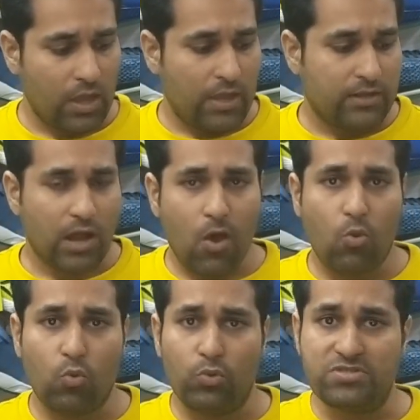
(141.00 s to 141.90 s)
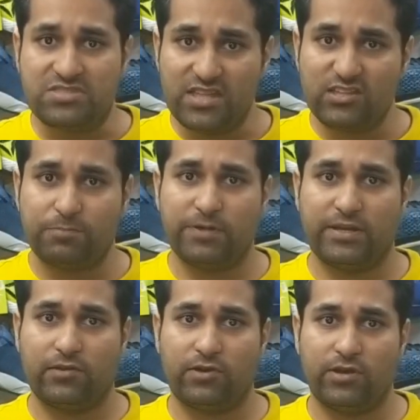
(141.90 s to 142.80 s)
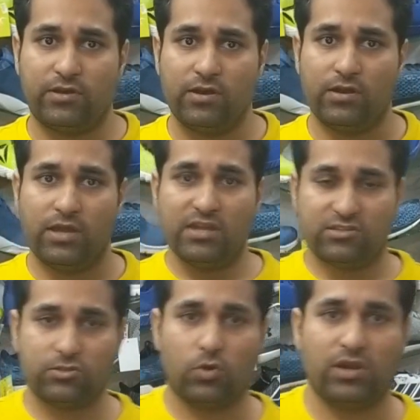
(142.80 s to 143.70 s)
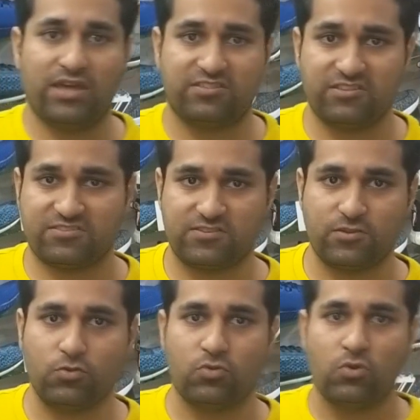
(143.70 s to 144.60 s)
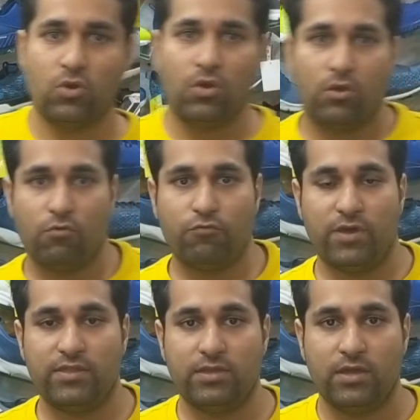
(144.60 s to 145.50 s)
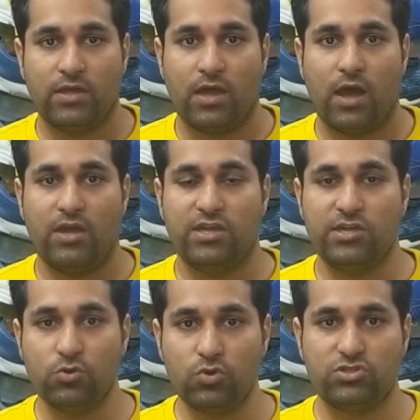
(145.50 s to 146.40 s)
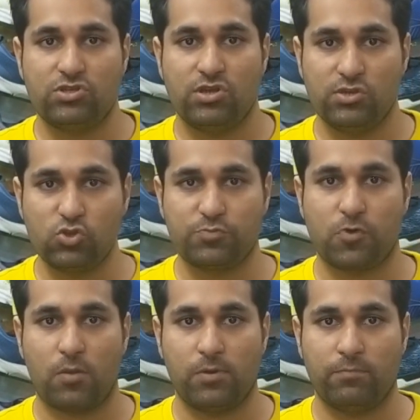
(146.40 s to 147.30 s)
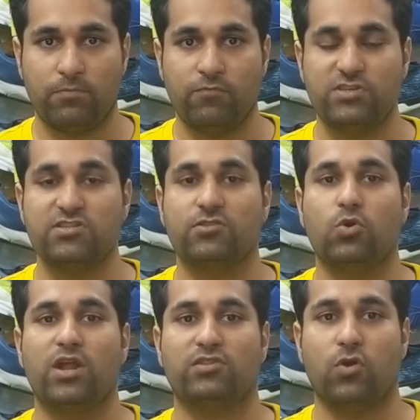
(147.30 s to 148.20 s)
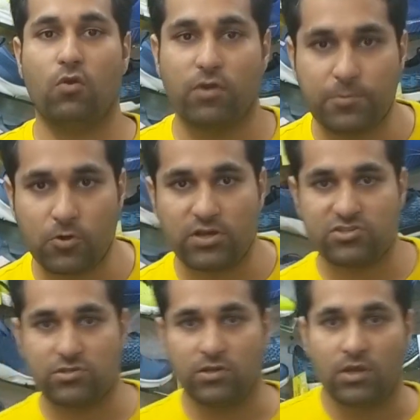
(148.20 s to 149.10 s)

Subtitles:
Now, this particular insole assists you with a huge problem, which is known as overpronation.